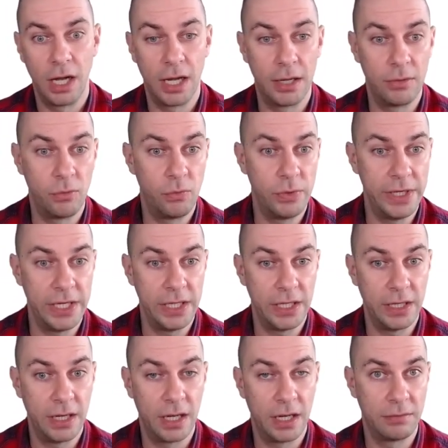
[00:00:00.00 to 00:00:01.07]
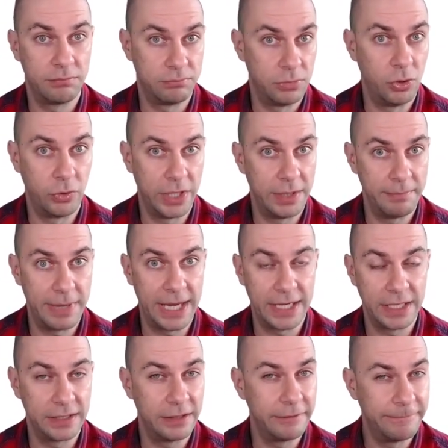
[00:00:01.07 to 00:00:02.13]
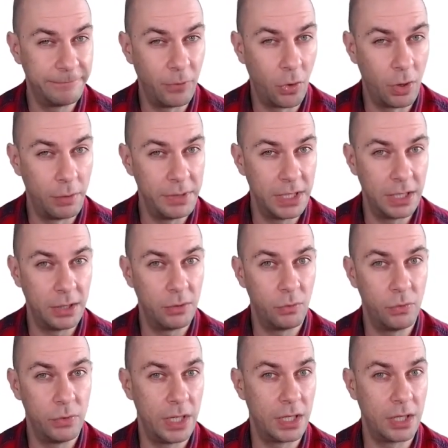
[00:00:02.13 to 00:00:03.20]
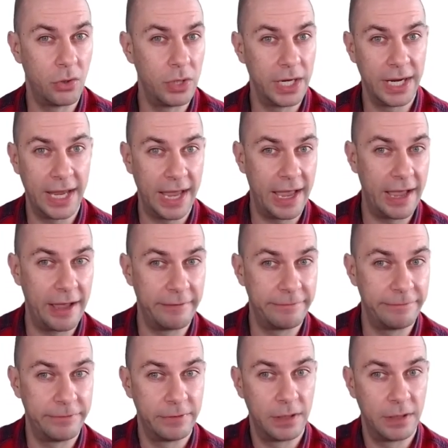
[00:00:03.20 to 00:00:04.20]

we looking back at the formula, we are going to have